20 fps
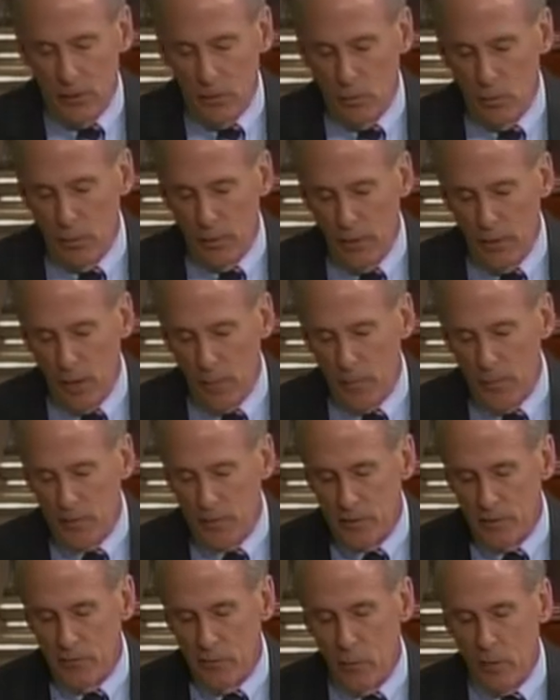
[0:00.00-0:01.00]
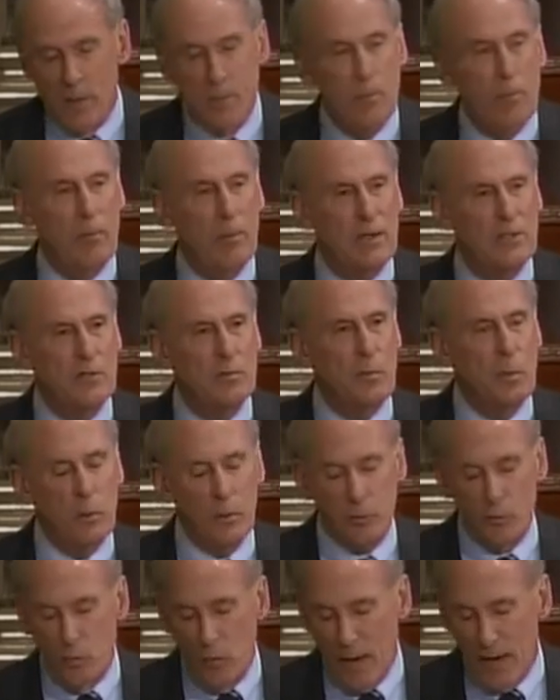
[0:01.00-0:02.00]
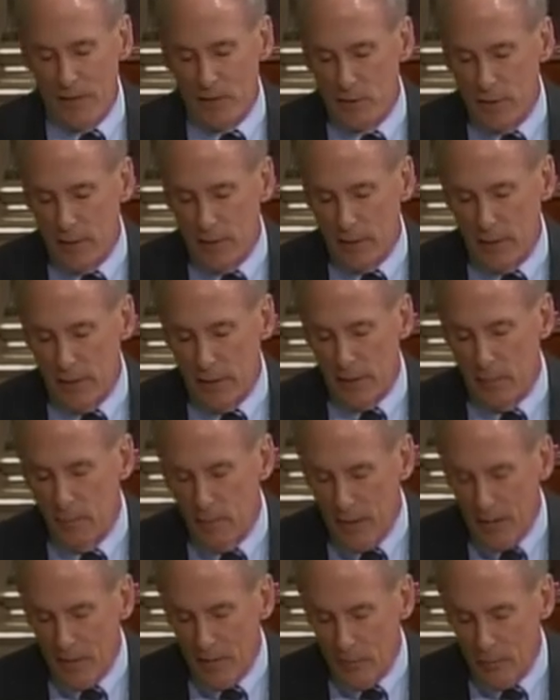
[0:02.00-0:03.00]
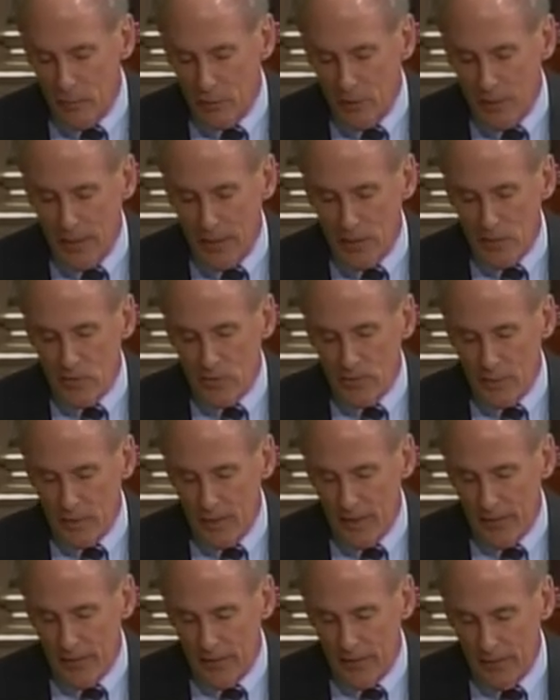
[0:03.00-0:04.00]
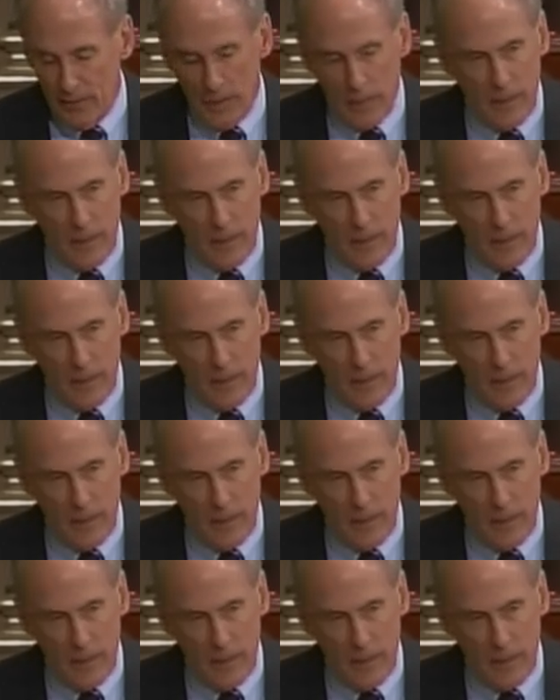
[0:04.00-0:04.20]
will help us avoid much more drastic and painful changes later.